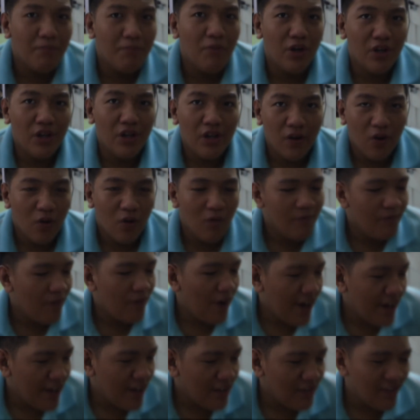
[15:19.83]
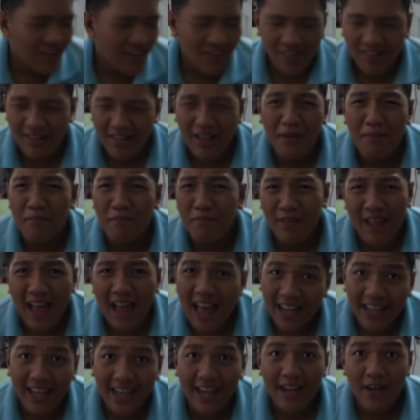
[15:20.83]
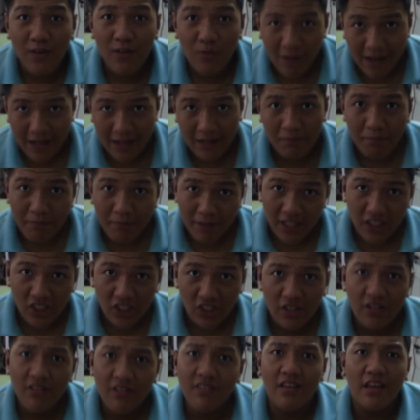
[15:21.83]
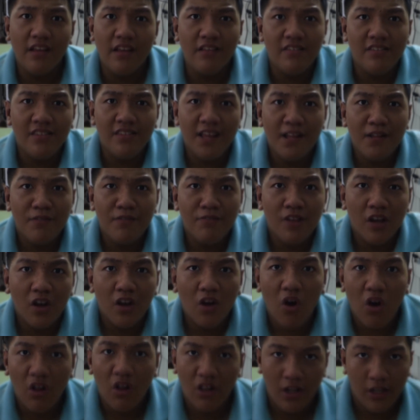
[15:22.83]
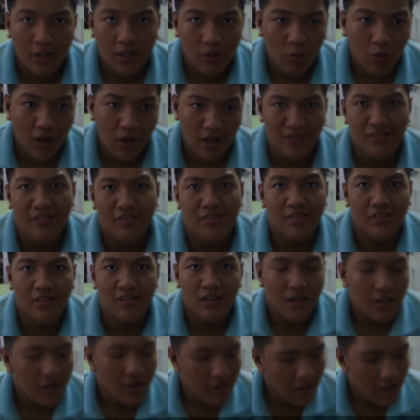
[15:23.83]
the monochrome variant so I could take black and white pictures instead of the colored ones.